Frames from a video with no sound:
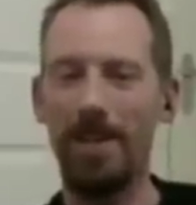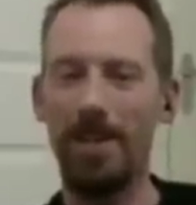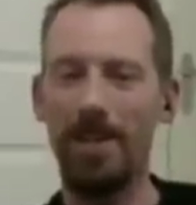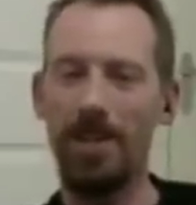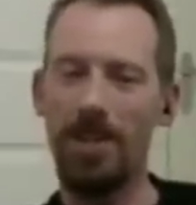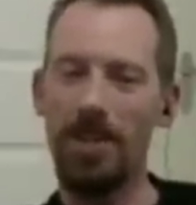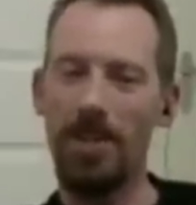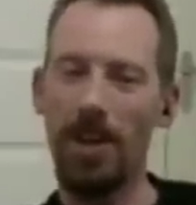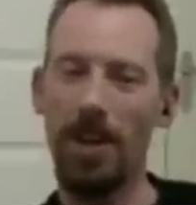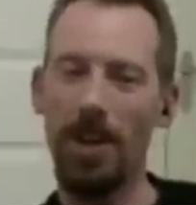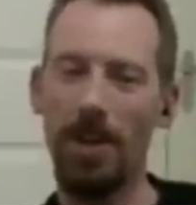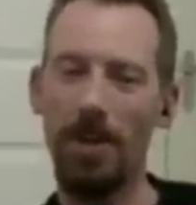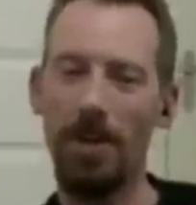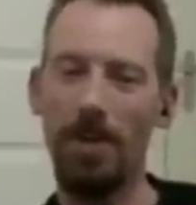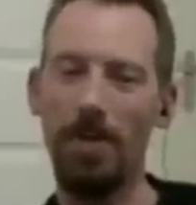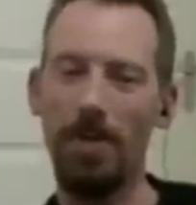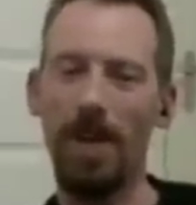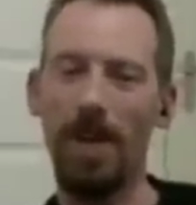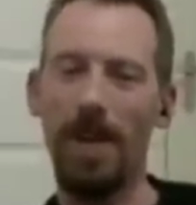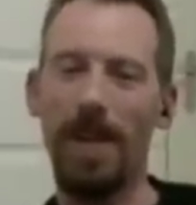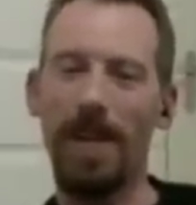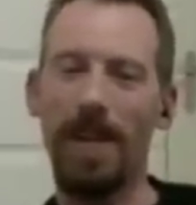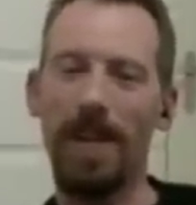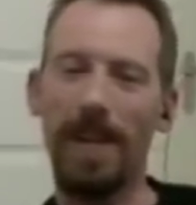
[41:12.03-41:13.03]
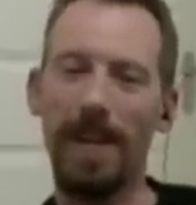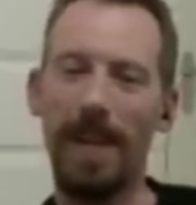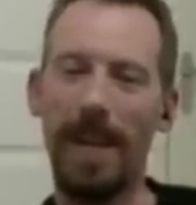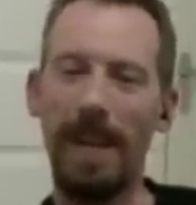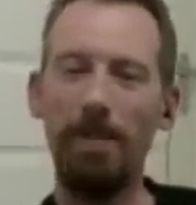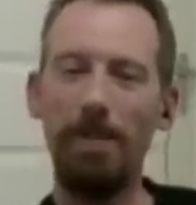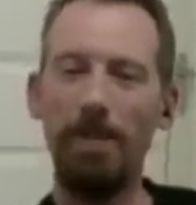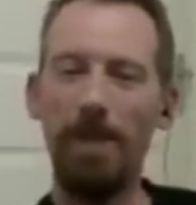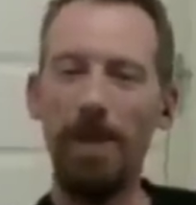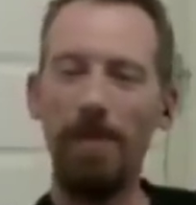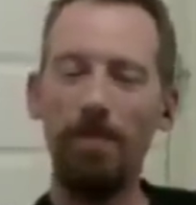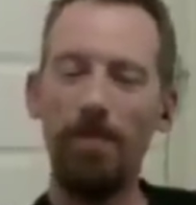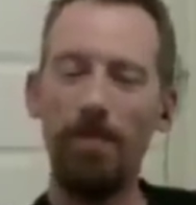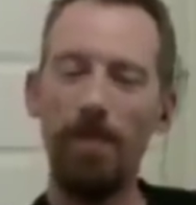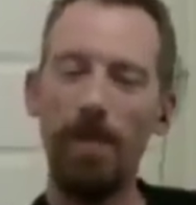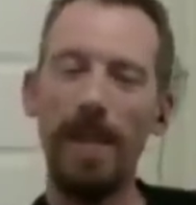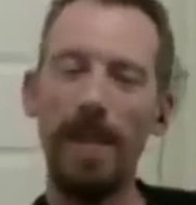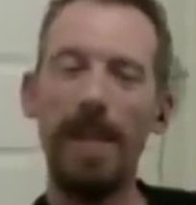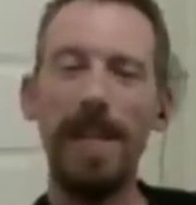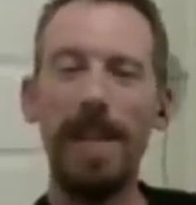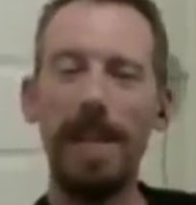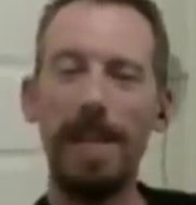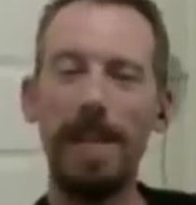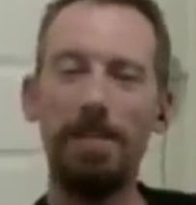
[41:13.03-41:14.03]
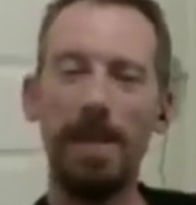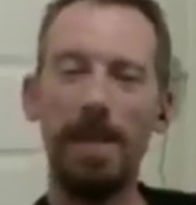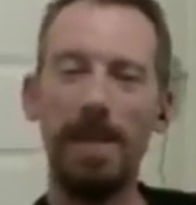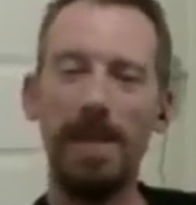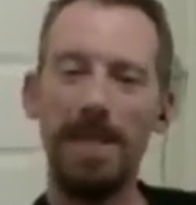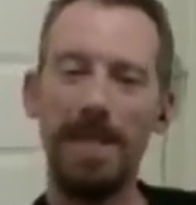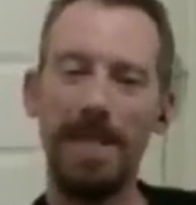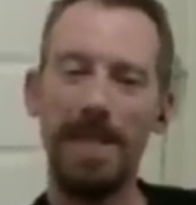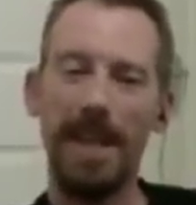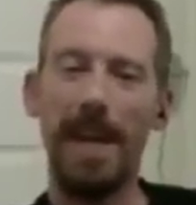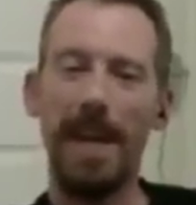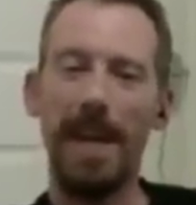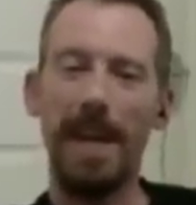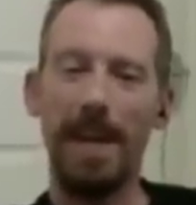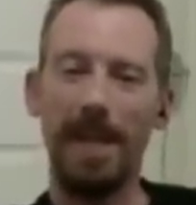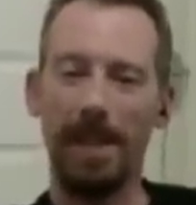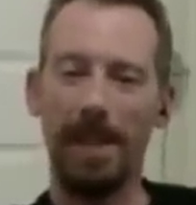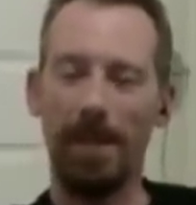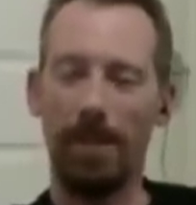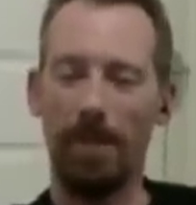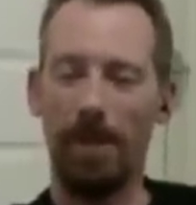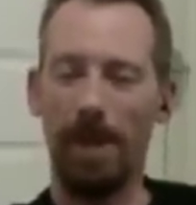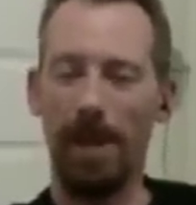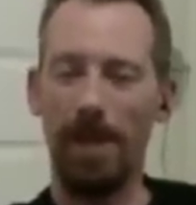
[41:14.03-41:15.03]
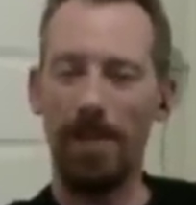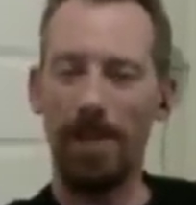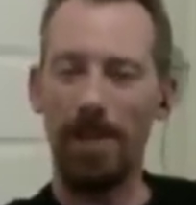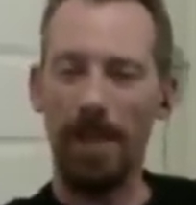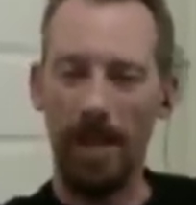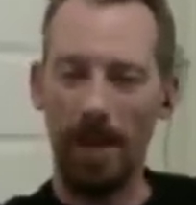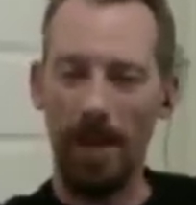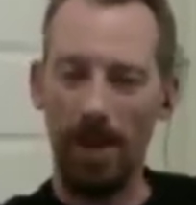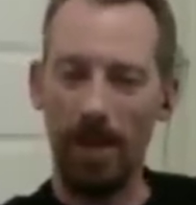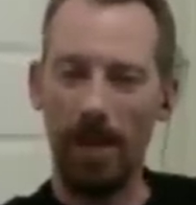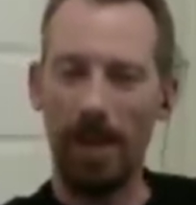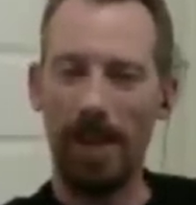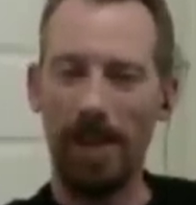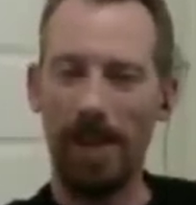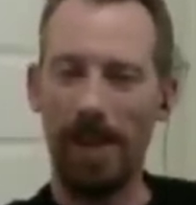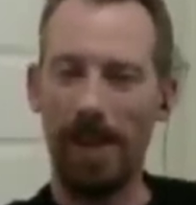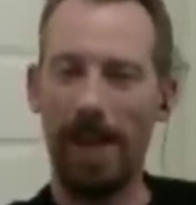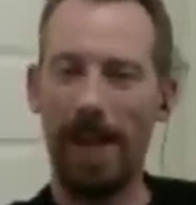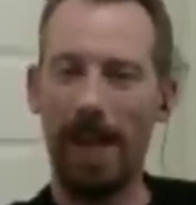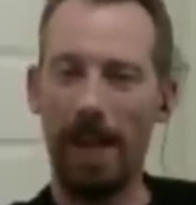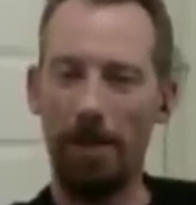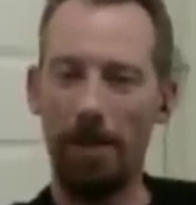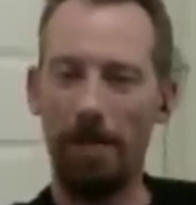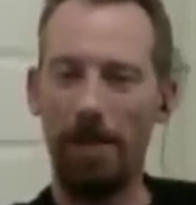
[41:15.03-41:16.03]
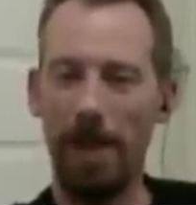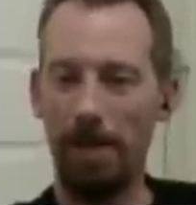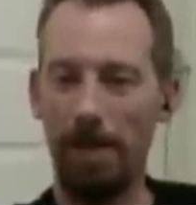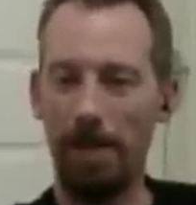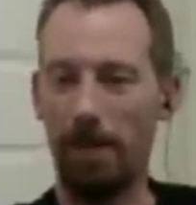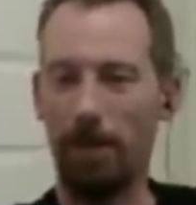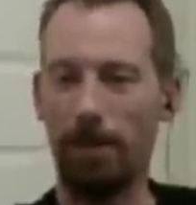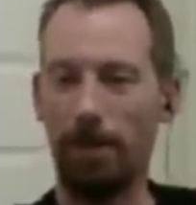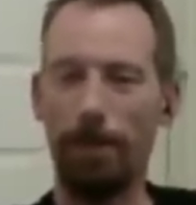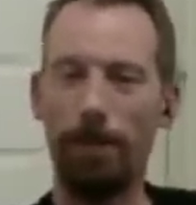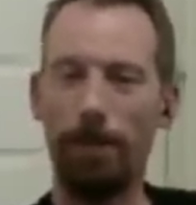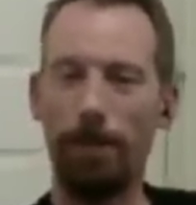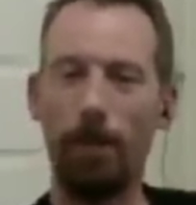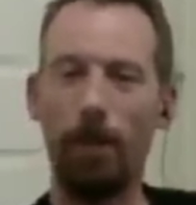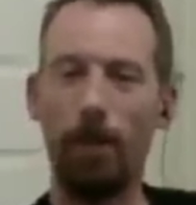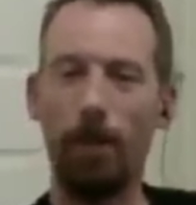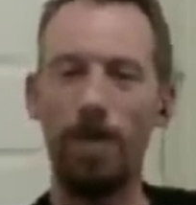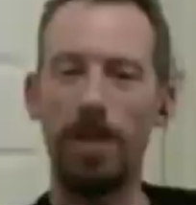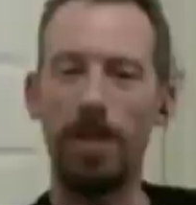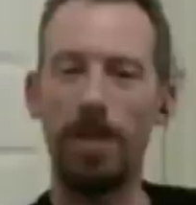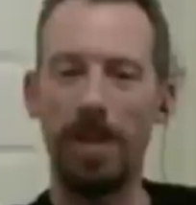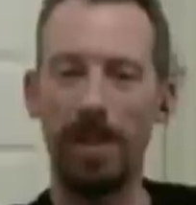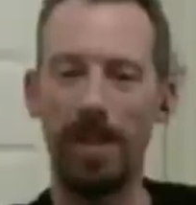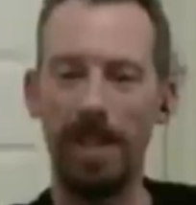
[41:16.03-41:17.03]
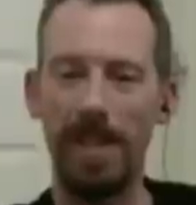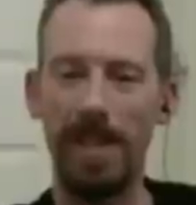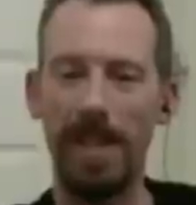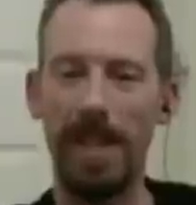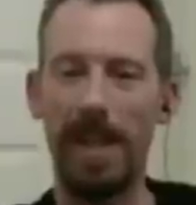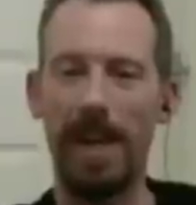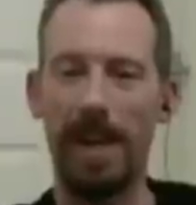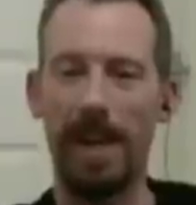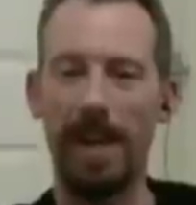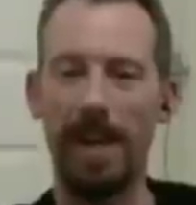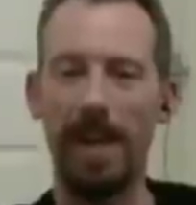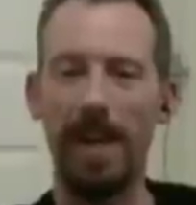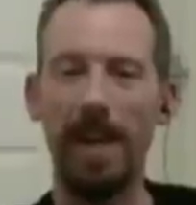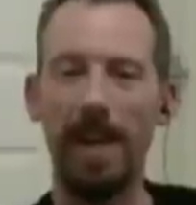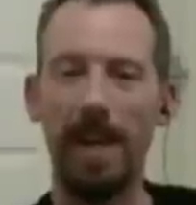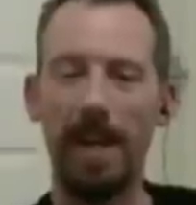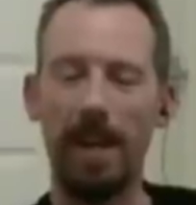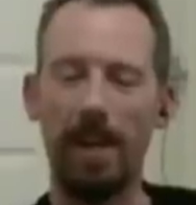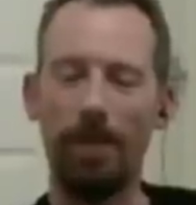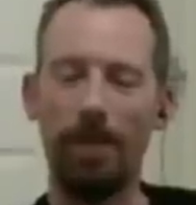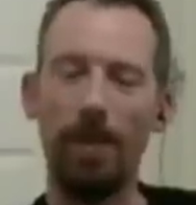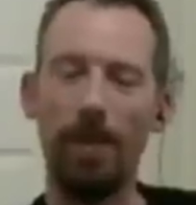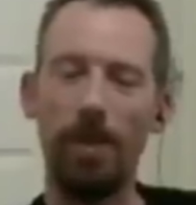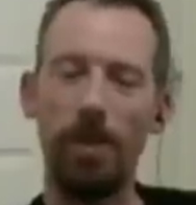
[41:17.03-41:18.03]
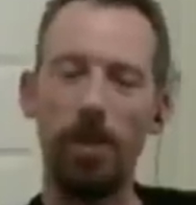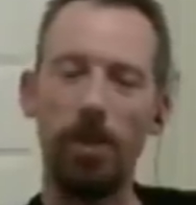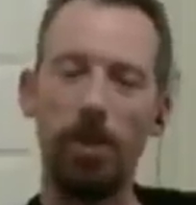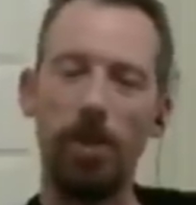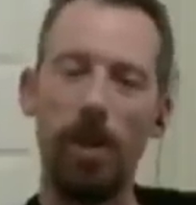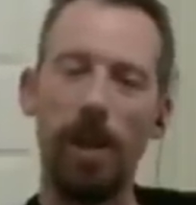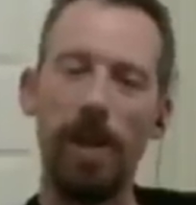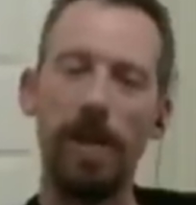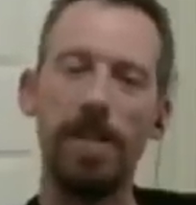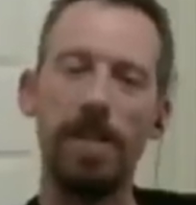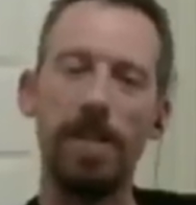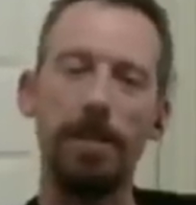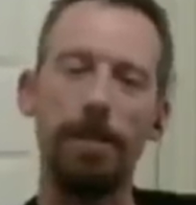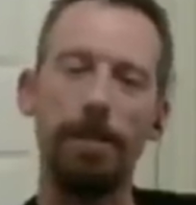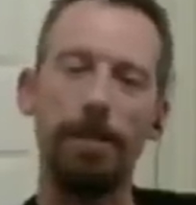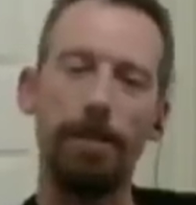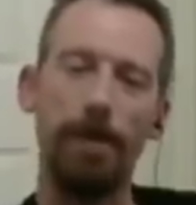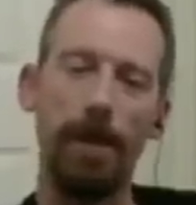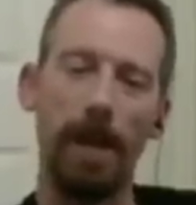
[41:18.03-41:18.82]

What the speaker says: Yes. So can we really be saying that we're actually looking at how people fought in the day if we're trying to